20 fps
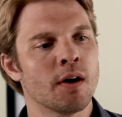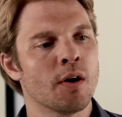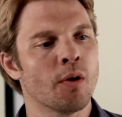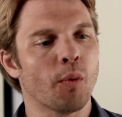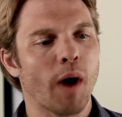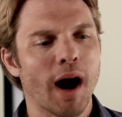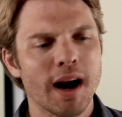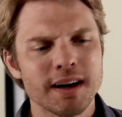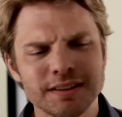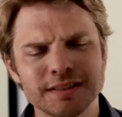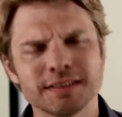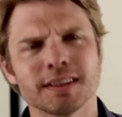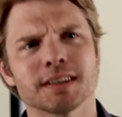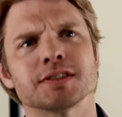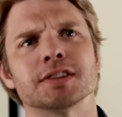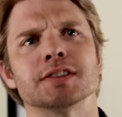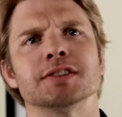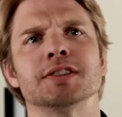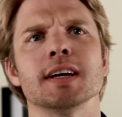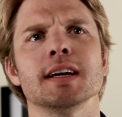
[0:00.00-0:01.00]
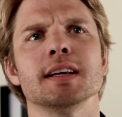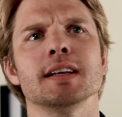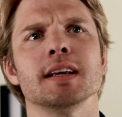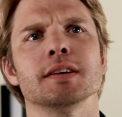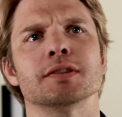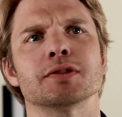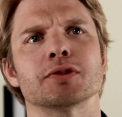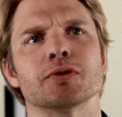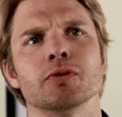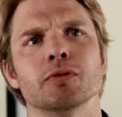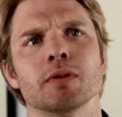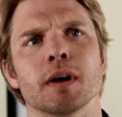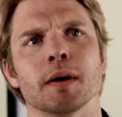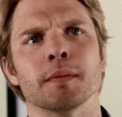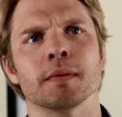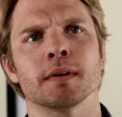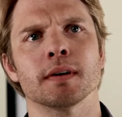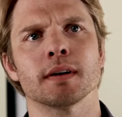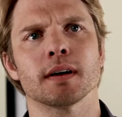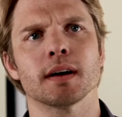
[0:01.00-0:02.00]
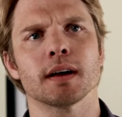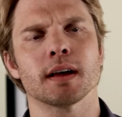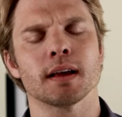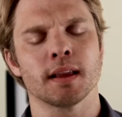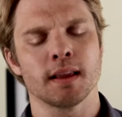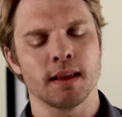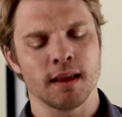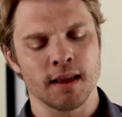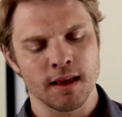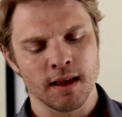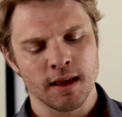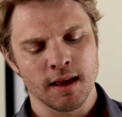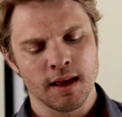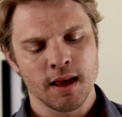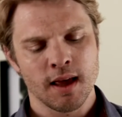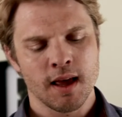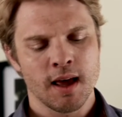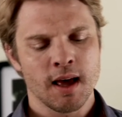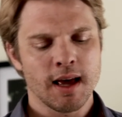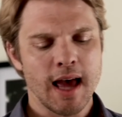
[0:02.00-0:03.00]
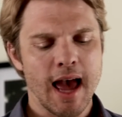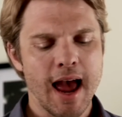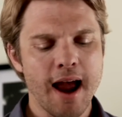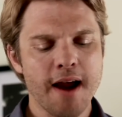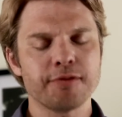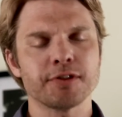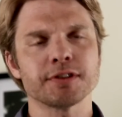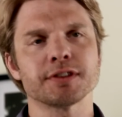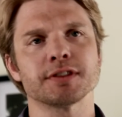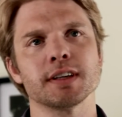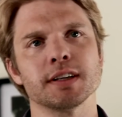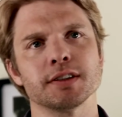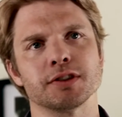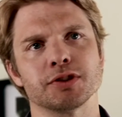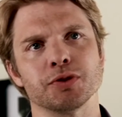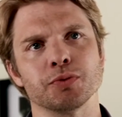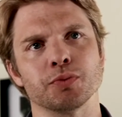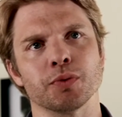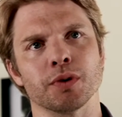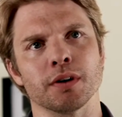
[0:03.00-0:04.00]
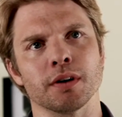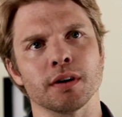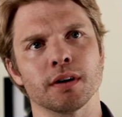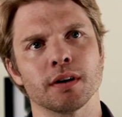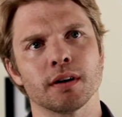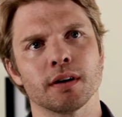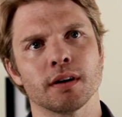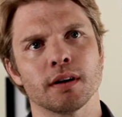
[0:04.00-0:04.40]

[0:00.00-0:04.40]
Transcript: Why are you such a GD screw up? Hey, now I. Ever since you were.